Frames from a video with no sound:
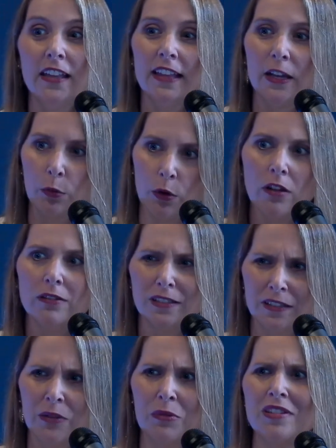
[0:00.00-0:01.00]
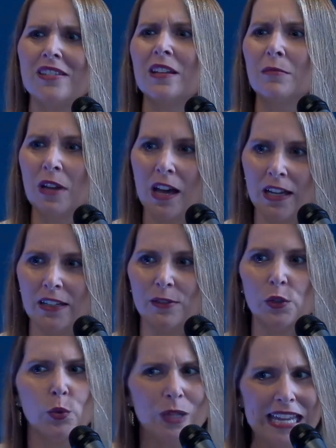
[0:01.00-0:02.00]
Like, we're all dealing with some kind of
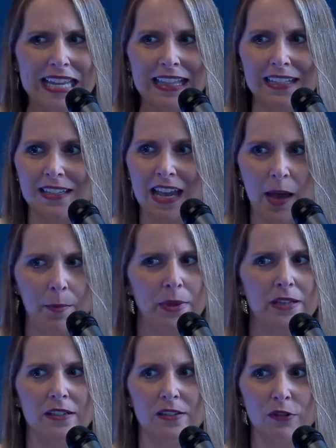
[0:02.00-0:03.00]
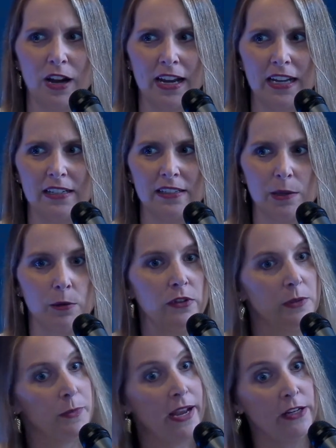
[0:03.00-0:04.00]
tweak that's happened, right? And some of
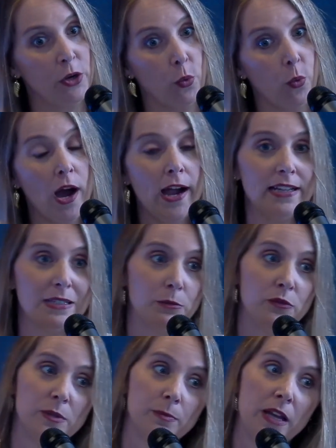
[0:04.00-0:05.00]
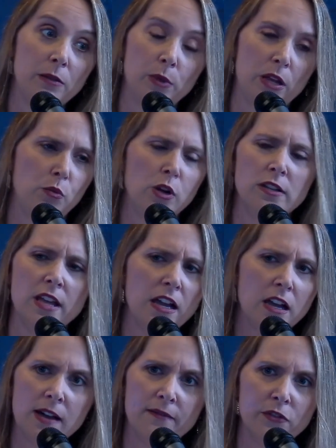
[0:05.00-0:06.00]
us might know why, some of us might be, where'd that
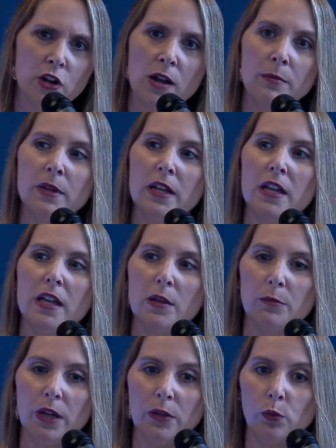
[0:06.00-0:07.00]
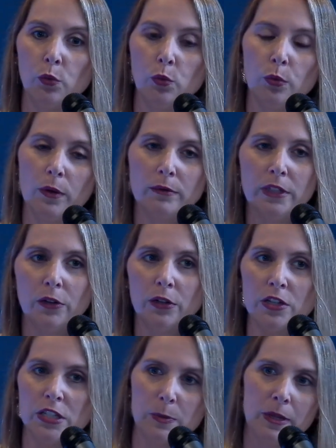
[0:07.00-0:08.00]
come from? But, can
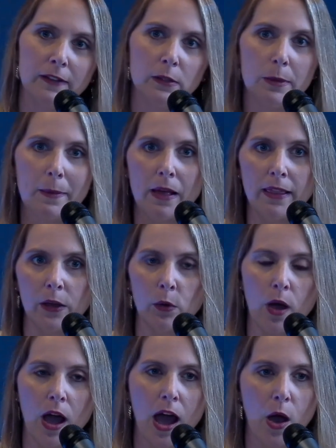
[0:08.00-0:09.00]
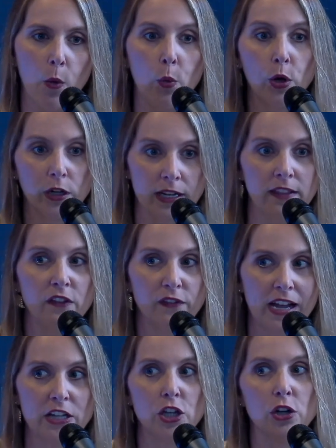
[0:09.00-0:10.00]
you speak a little bit about like how working the
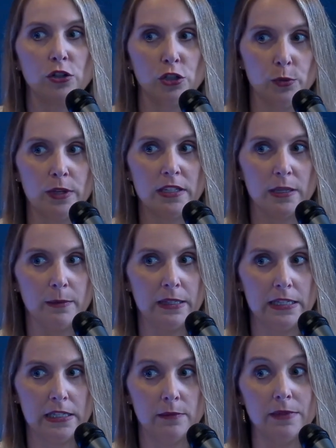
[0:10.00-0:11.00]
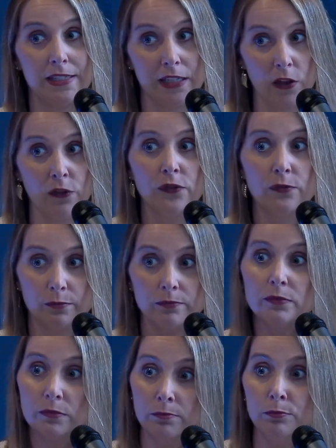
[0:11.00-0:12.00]
fascia or doing some of these
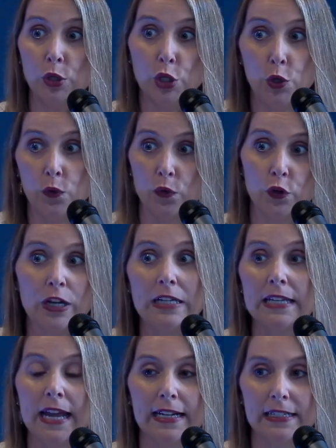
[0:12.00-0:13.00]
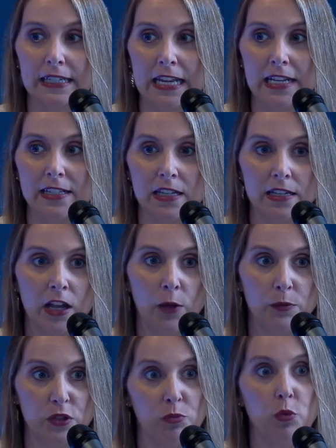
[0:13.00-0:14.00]
self-maneuvering techniques can
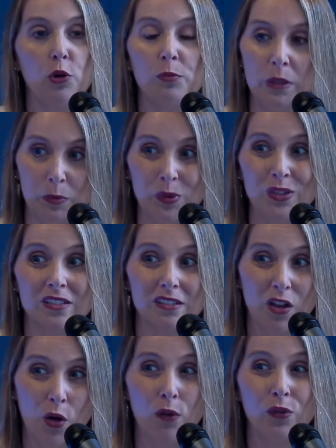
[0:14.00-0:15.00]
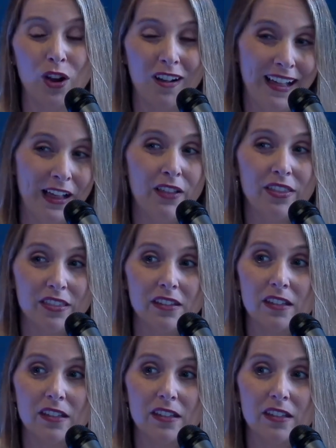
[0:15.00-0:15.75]
help support people's overall health?